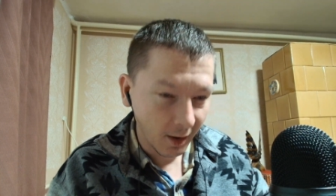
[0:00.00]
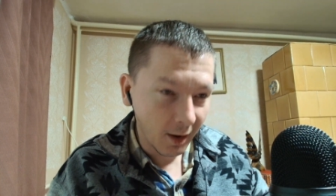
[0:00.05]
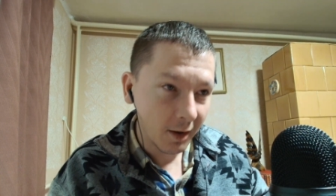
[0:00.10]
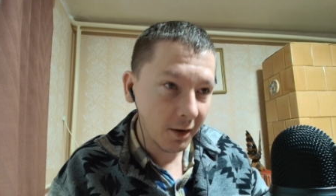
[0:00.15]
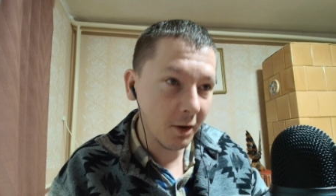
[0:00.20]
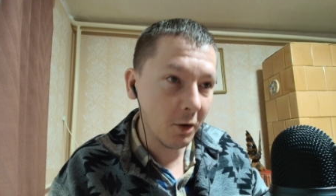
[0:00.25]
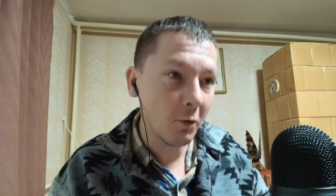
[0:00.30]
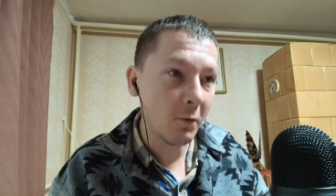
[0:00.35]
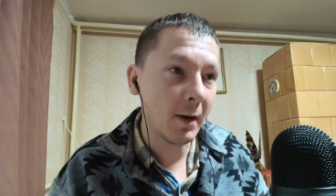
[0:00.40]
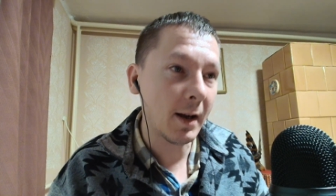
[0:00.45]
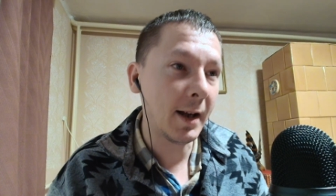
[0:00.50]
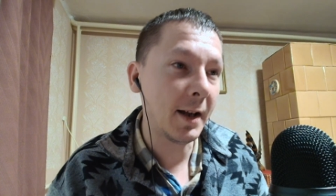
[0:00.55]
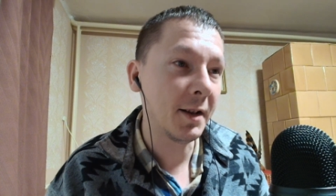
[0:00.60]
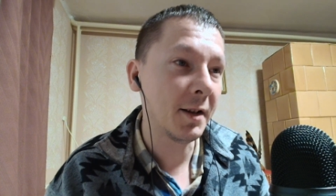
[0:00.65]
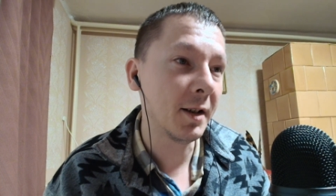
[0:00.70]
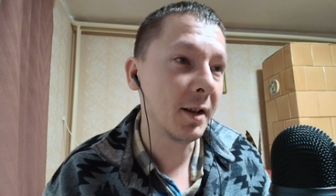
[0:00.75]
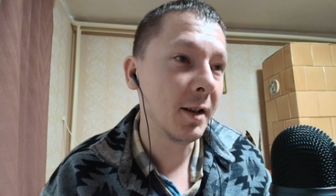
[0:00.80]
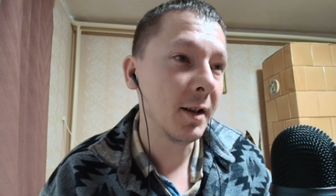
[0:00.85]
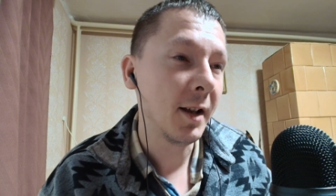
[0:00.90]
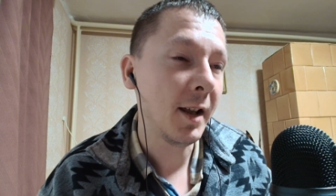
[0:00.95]
the
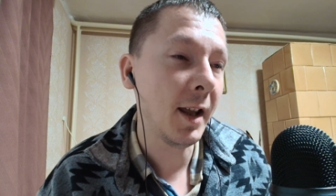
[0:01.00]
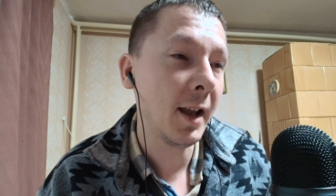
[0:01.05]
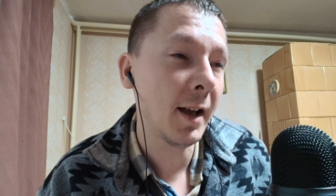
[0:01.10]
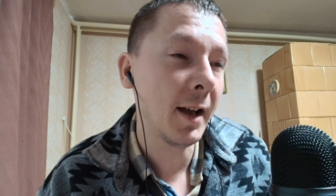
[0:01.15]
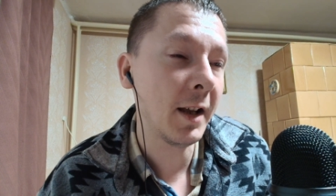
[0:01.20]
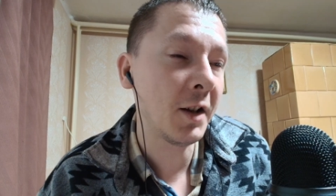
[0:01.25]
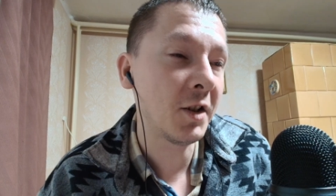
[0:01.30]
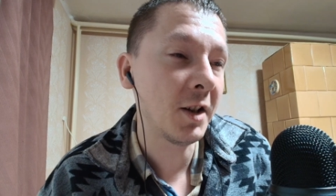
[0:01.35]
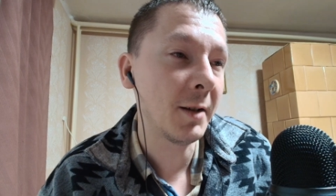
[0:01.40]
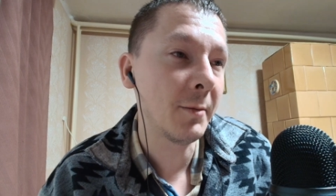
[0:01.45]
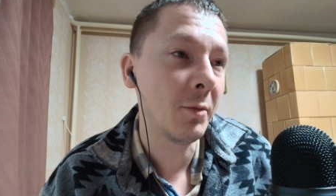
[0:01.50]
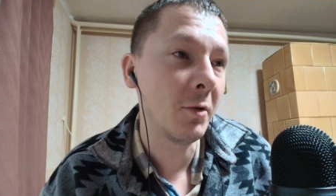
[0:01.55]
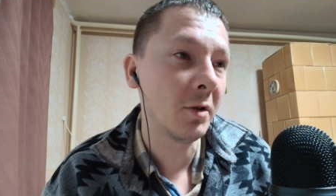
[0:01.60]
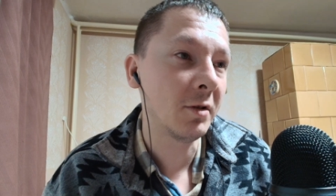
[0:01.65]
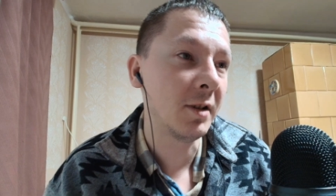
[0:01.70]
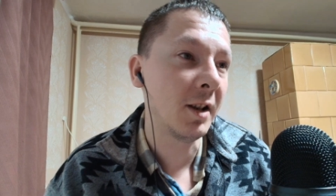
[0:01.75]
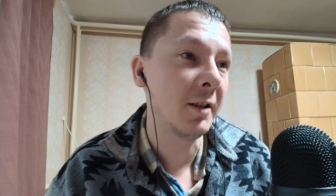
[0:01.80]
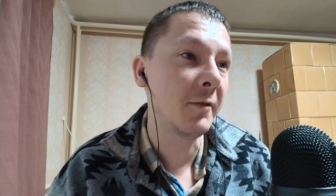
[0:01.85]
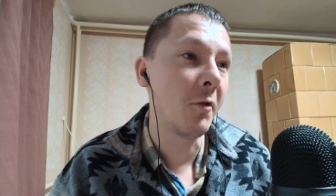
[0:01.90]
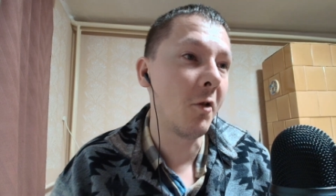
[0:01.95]
one AI chatbot
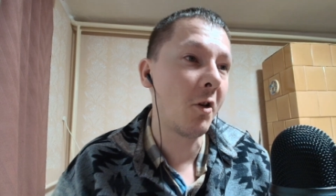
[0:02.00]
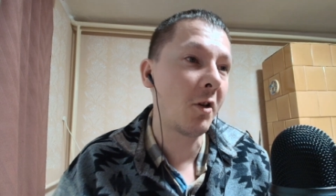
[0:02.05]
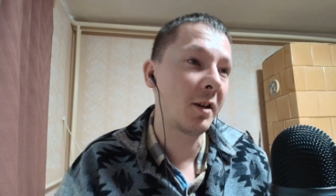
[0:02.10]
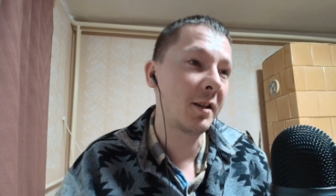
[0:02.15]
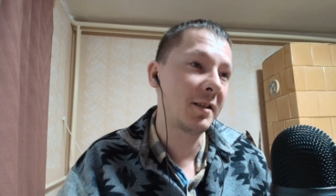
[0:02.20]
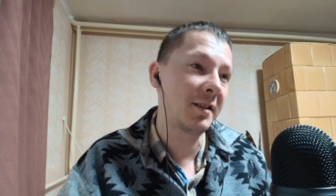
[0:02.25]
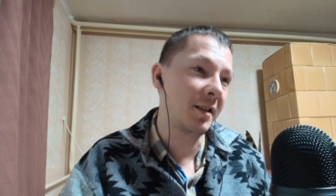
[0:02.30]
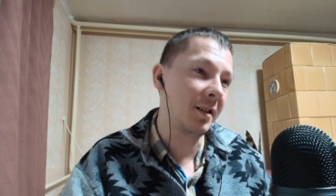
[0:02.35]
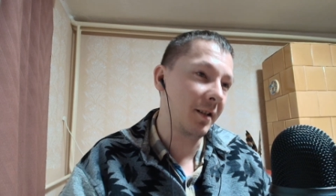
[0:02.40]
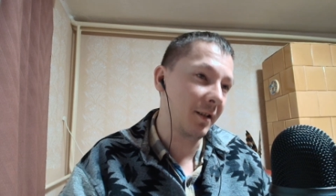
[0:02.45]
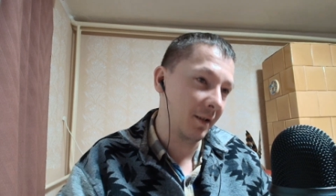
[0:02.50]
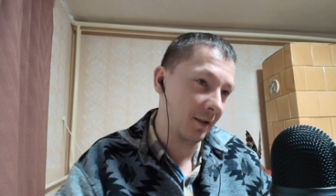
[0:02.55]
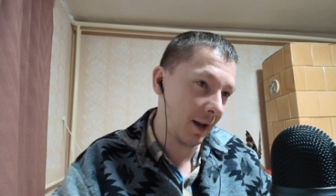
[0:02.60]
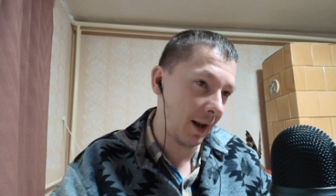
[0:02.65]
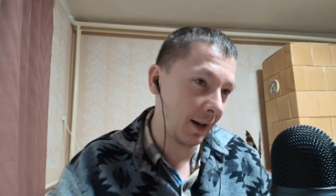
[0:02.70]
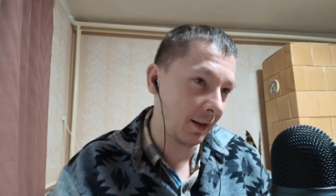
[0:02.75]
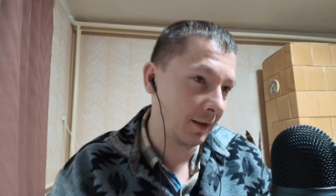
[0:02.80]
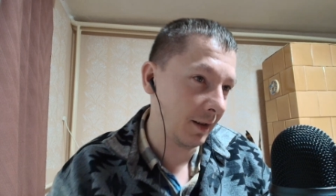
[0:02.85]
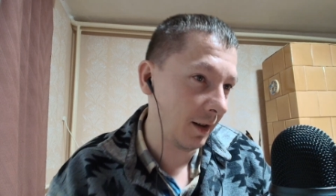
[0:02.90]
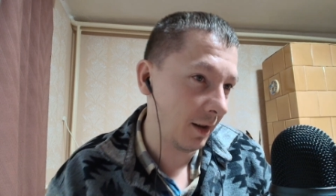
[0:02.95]
that works
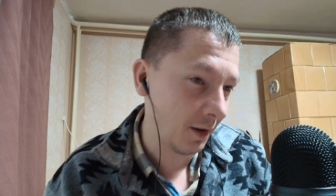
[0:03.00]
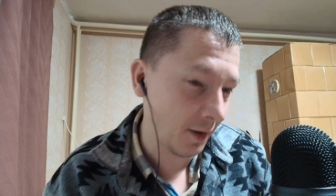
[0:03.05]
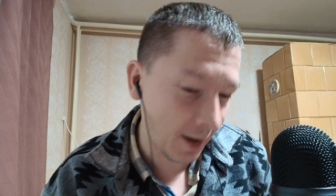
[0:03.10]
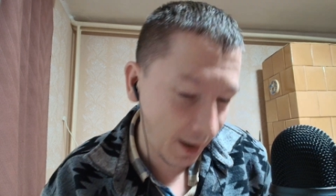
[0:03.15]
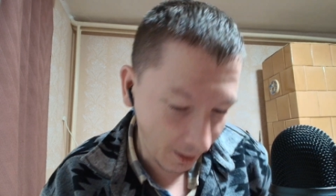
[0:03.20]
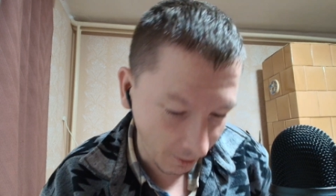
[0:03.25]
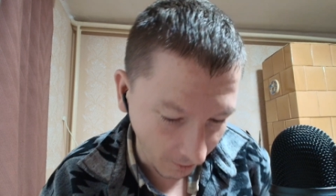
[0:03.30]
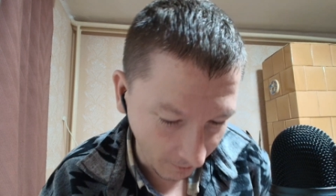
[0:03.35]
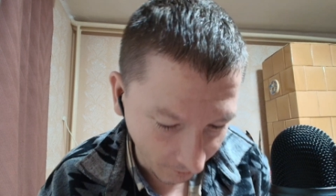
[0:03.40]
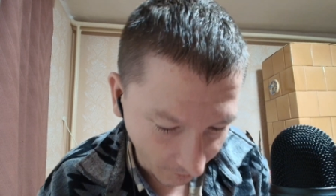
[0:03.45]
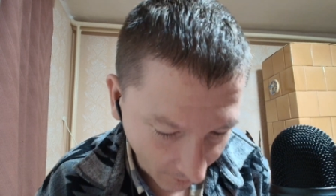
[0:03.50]
until now.